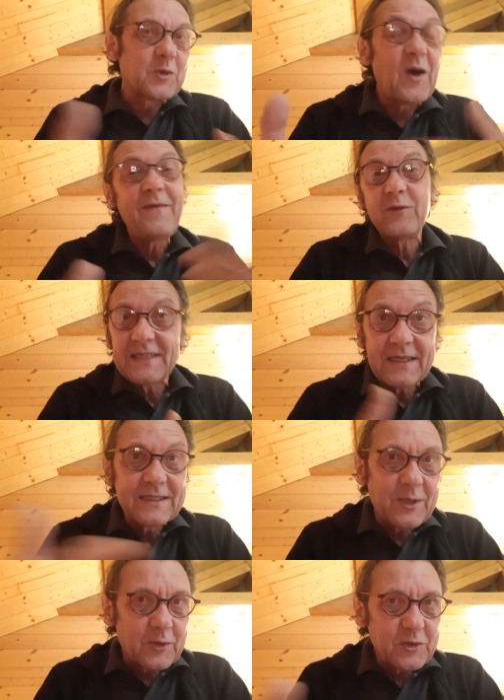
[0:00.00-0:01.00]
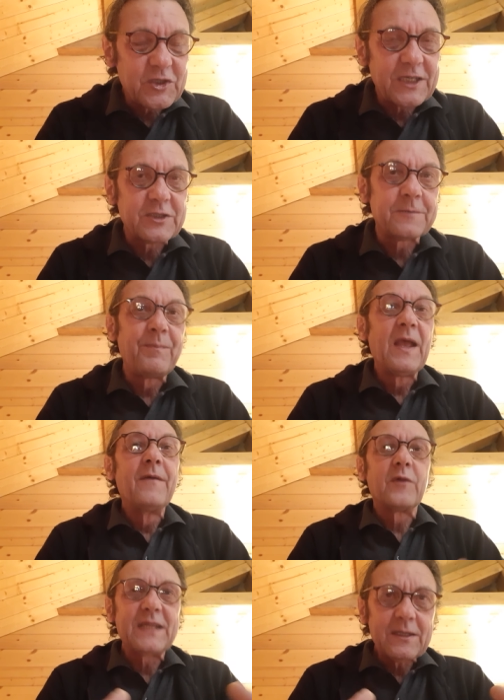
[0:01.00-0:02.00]
So everything is going to change.
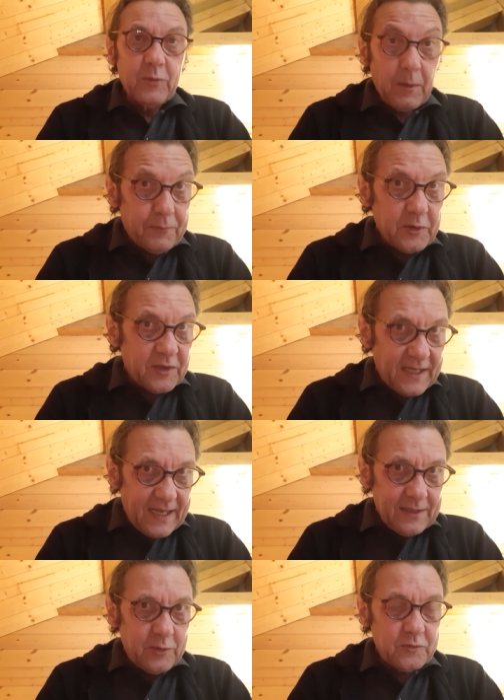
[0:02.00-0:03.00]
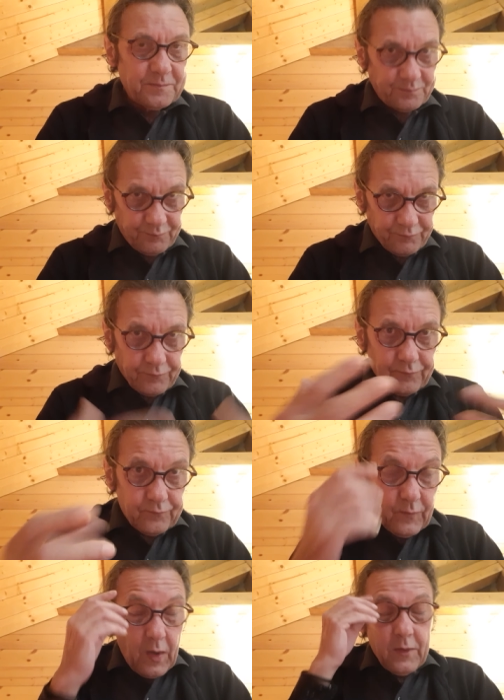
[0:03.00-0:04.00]
For that, we'll put an end to.
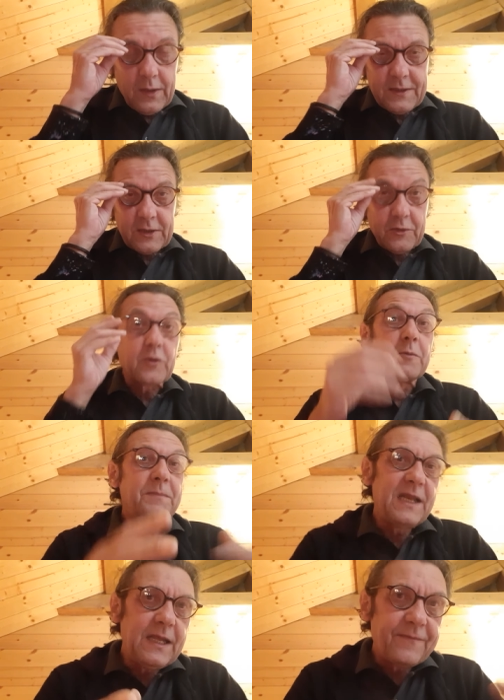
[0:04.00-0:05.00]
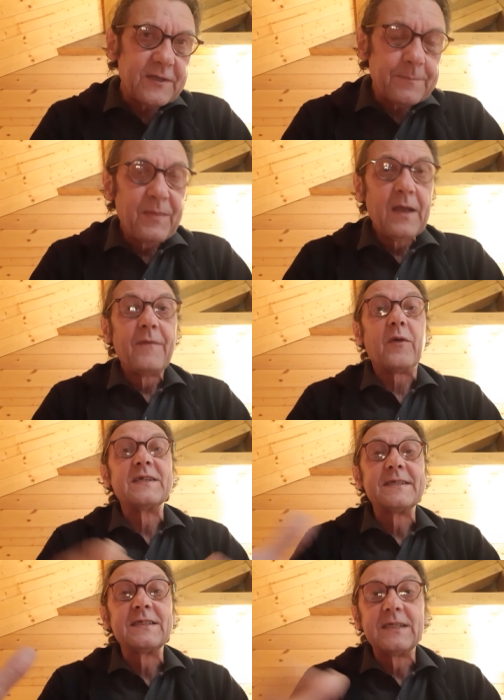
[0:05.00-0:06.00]
Uh, certain beliefs. For
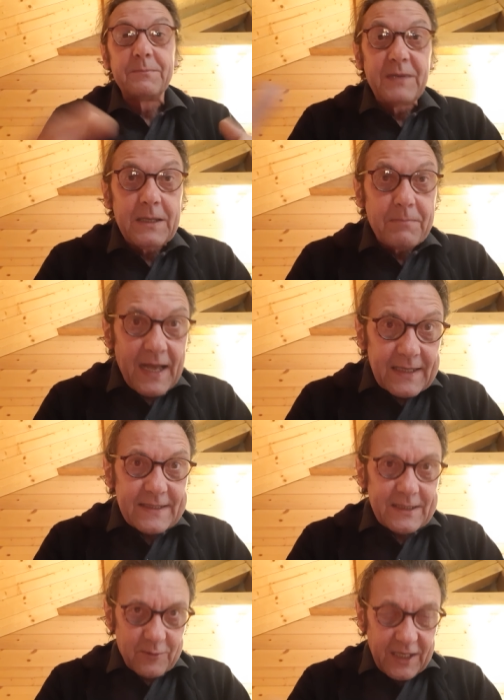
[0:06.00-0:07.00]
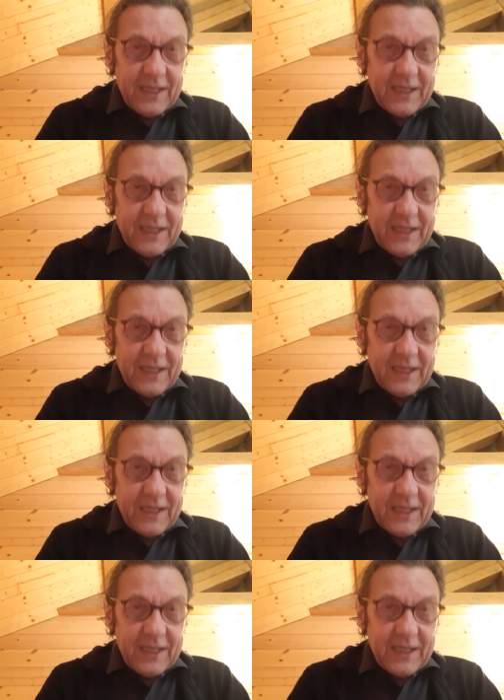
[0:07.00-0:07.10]
instance, this Big Bang theory